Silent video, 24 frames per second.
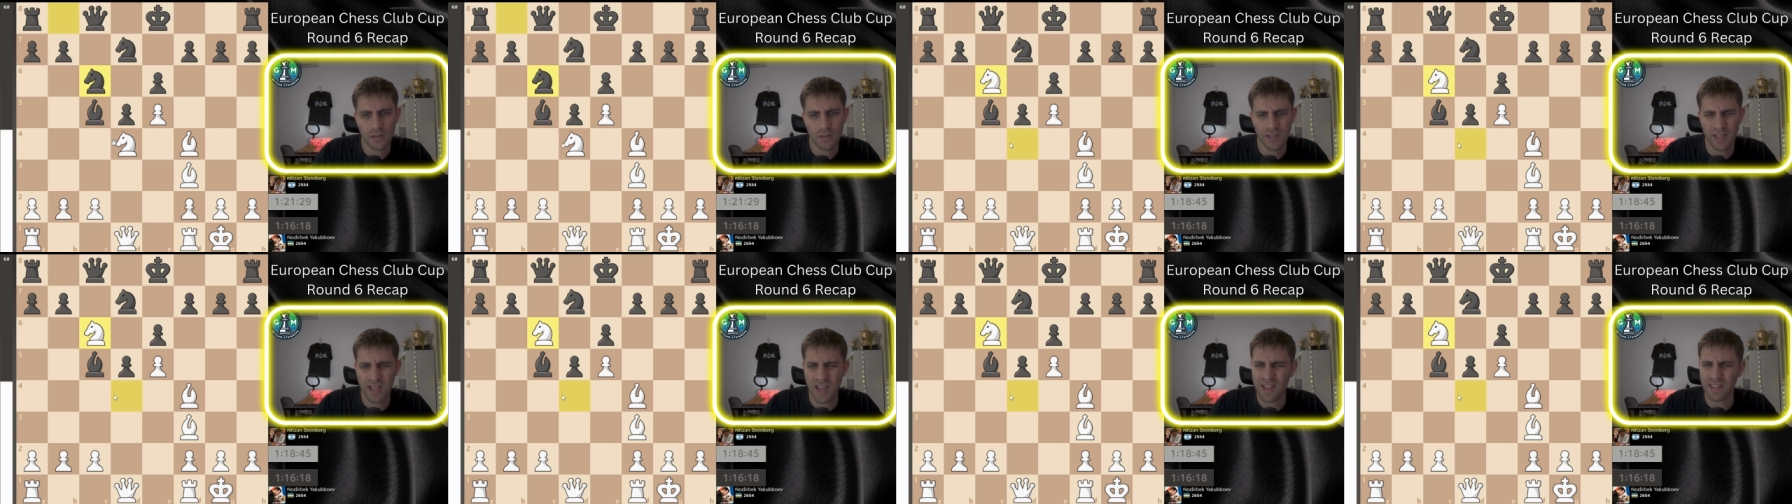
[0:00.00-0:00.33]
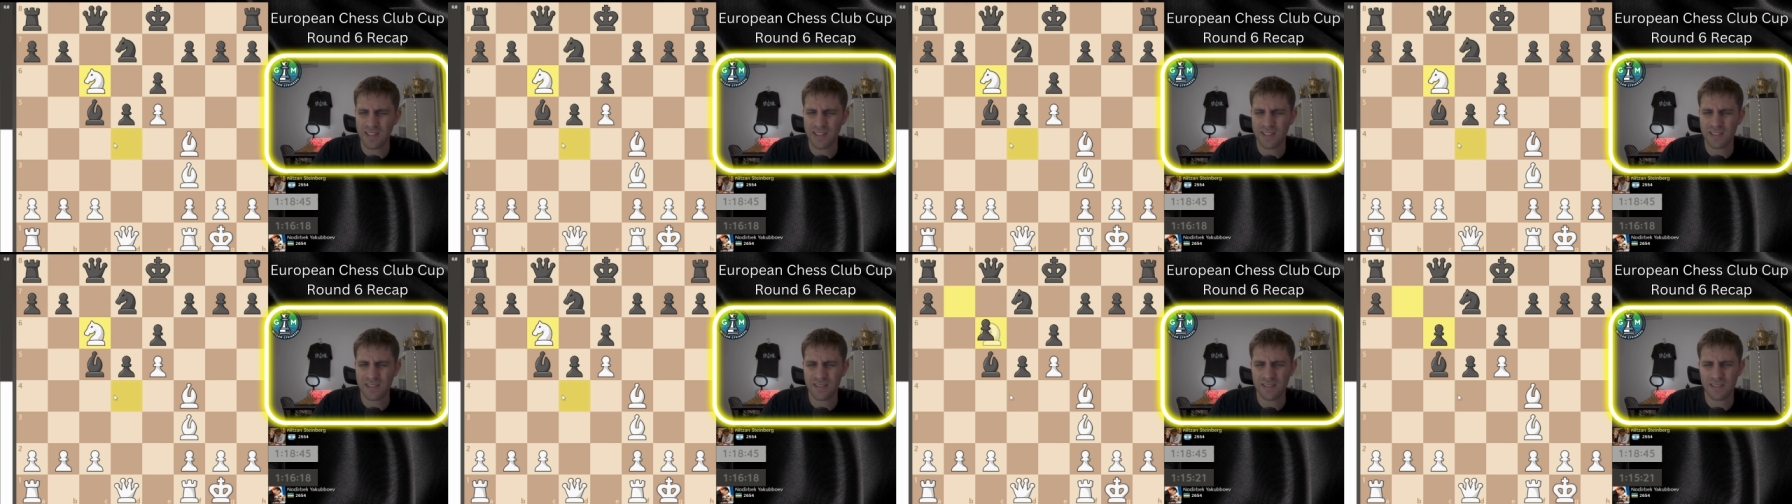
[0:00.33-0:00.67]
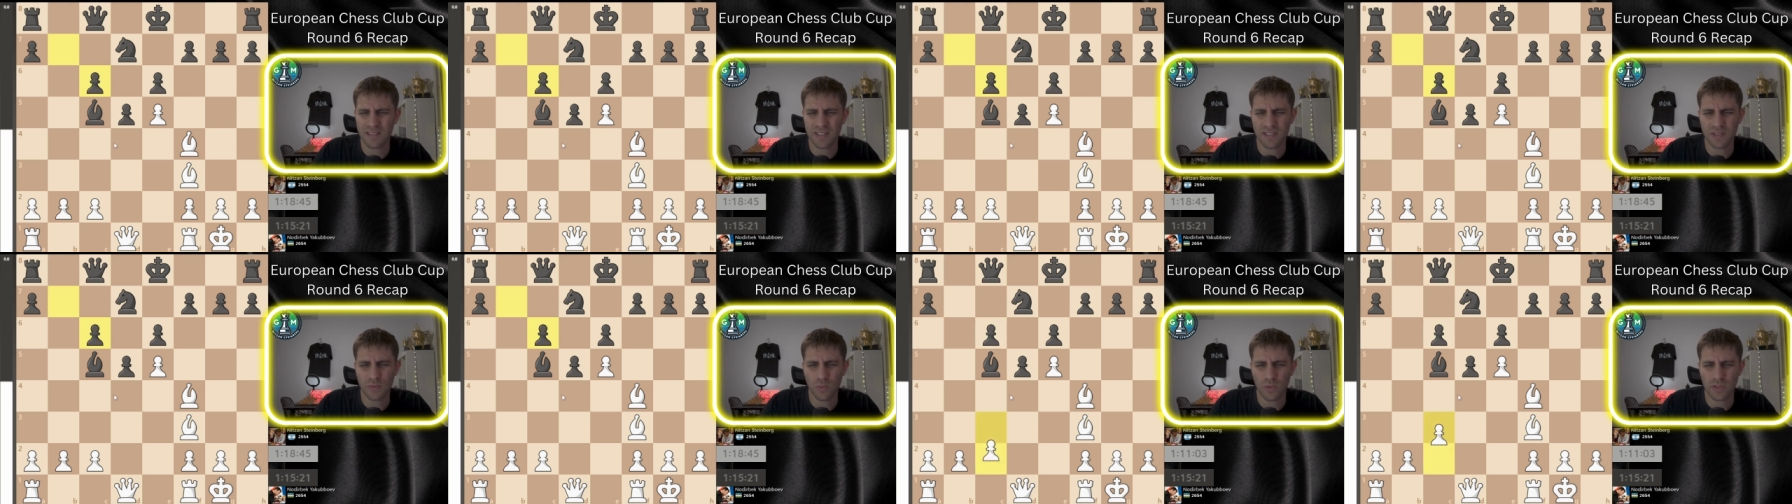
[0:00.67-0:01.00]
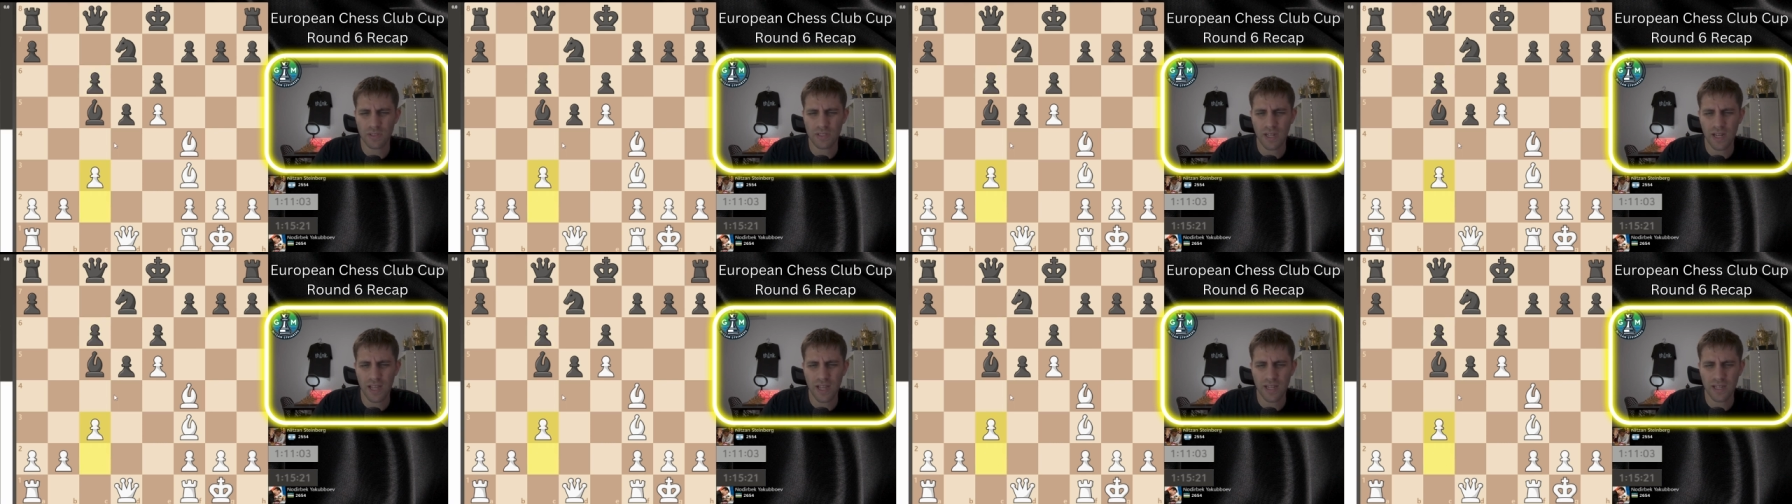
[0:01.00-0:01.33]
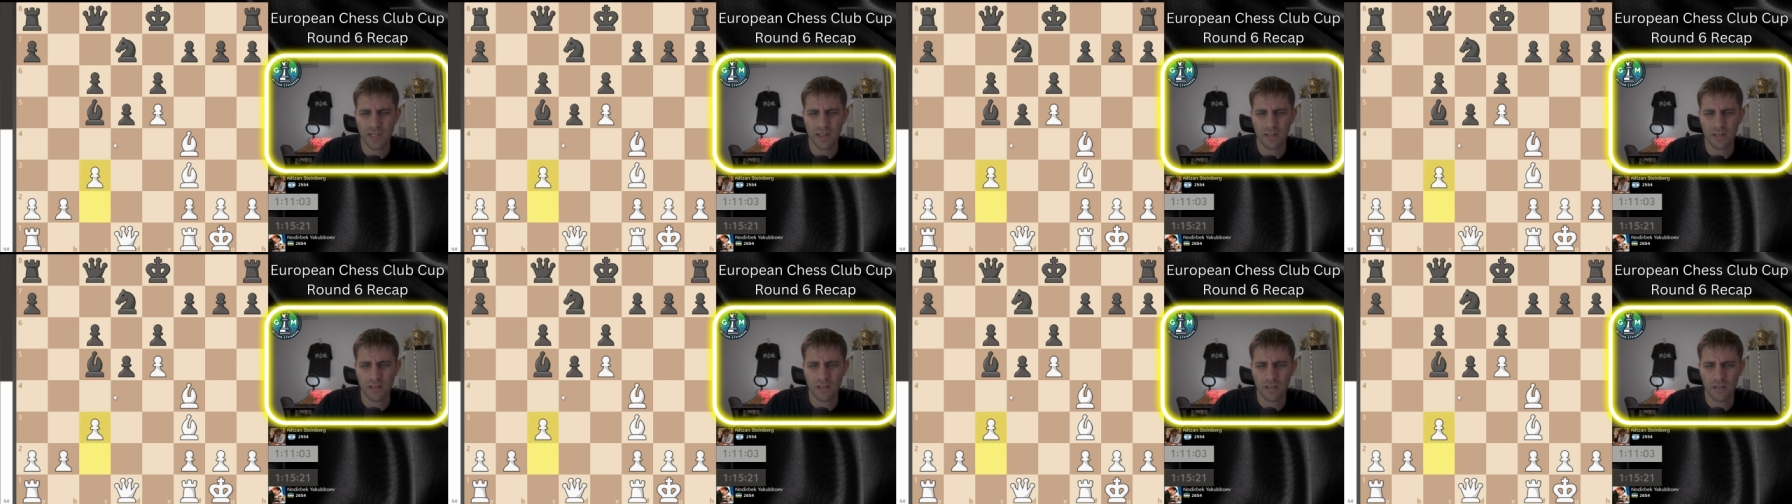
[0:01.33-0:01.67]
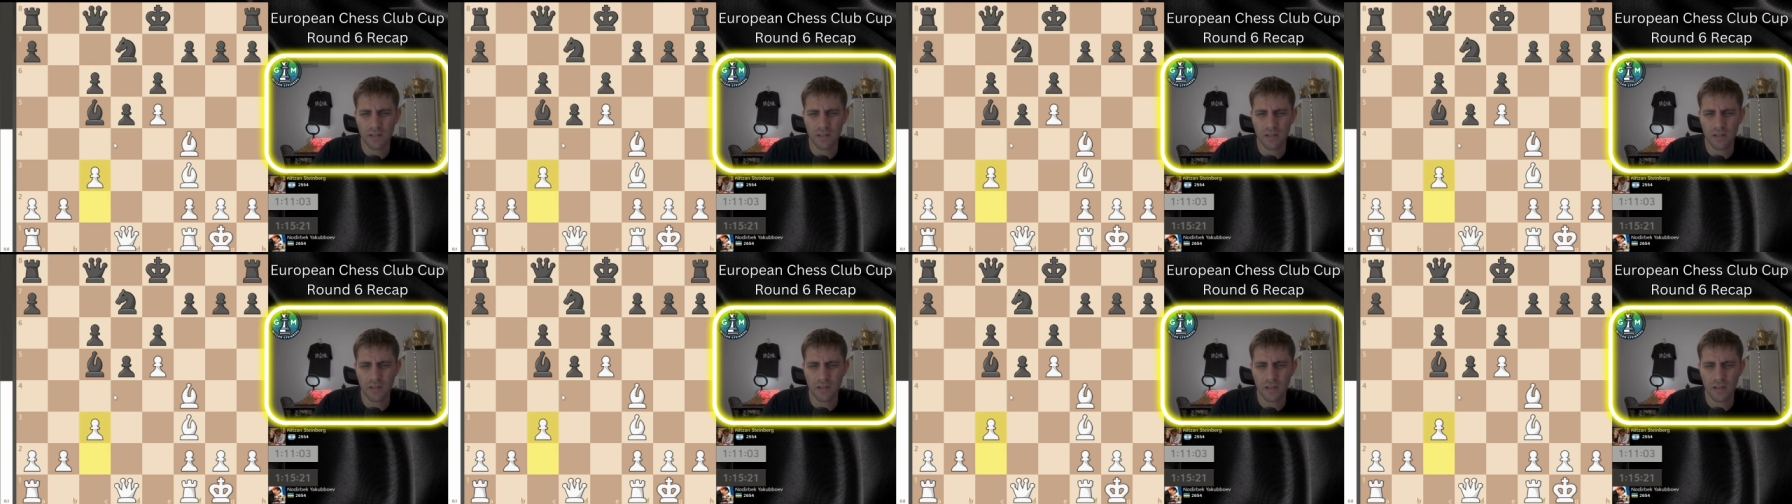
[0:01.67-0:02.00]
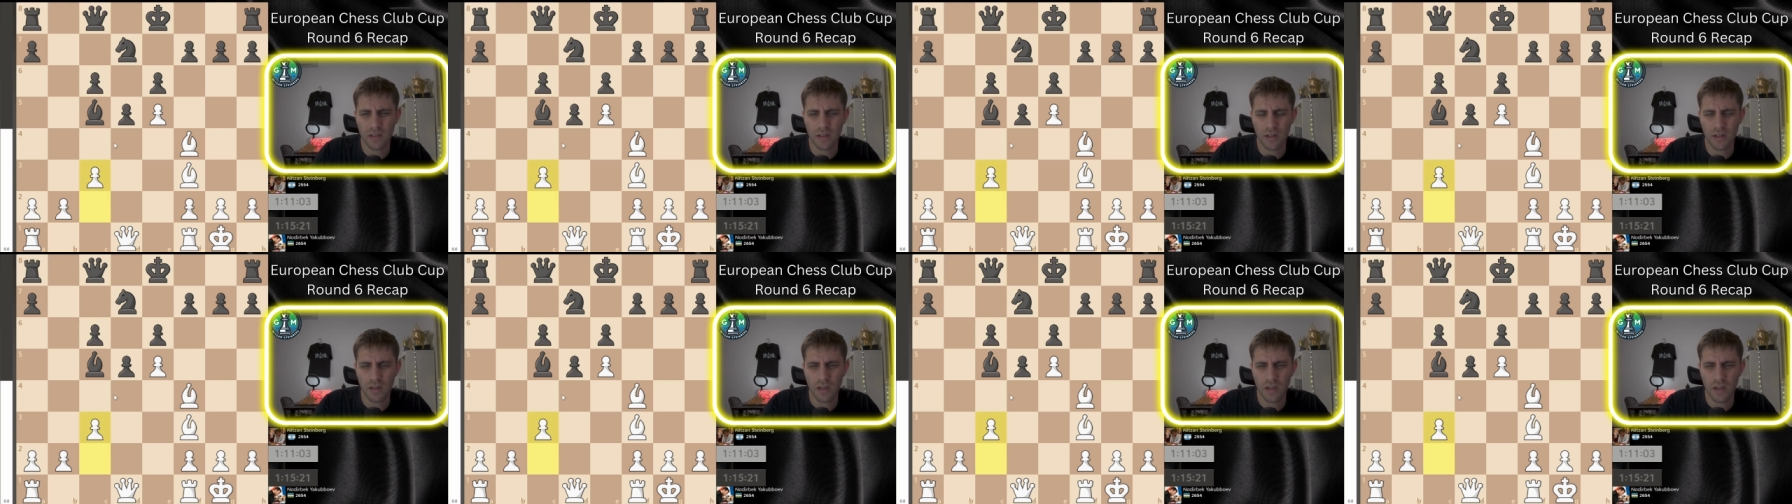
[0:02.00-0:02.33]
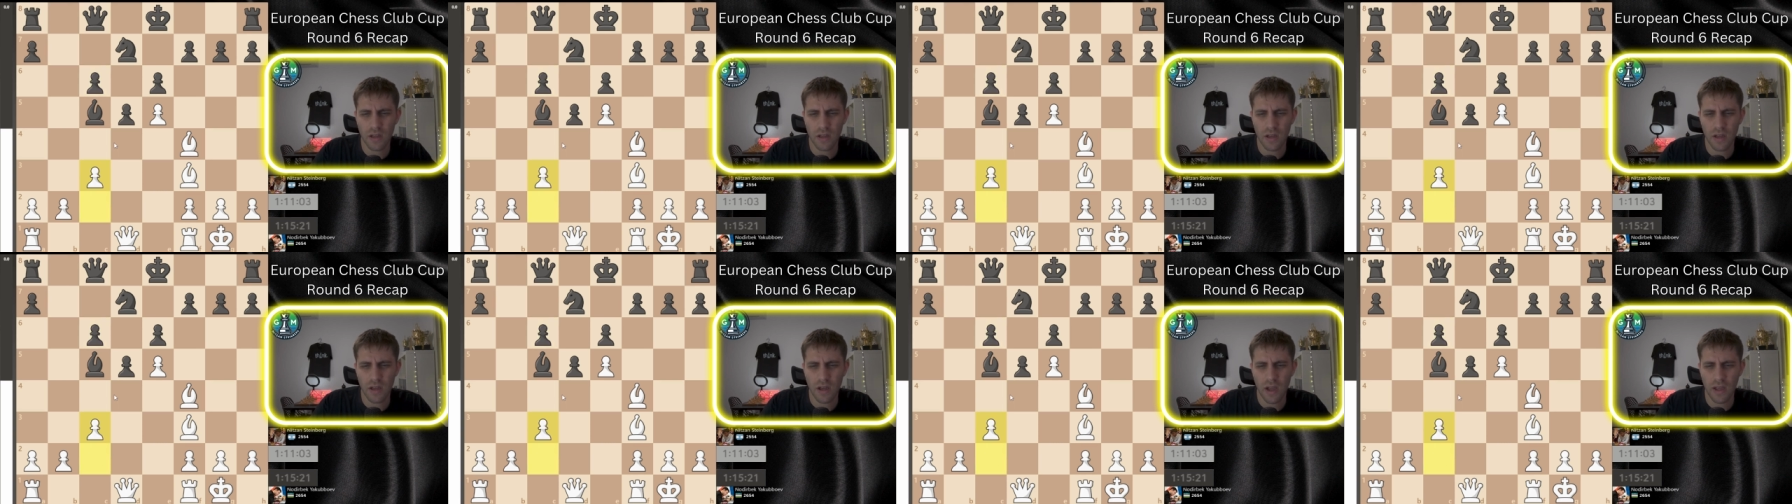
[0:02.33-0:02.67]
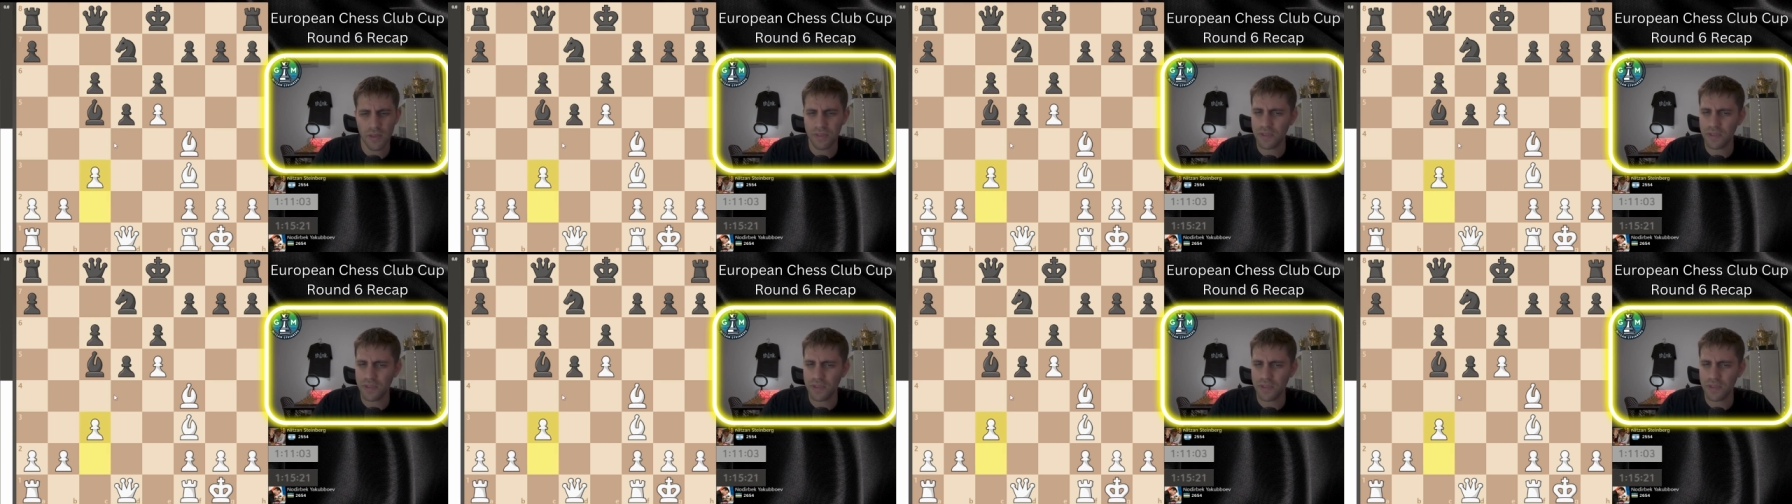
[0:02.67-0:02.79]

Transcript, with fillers: Yeah, th this was the line. I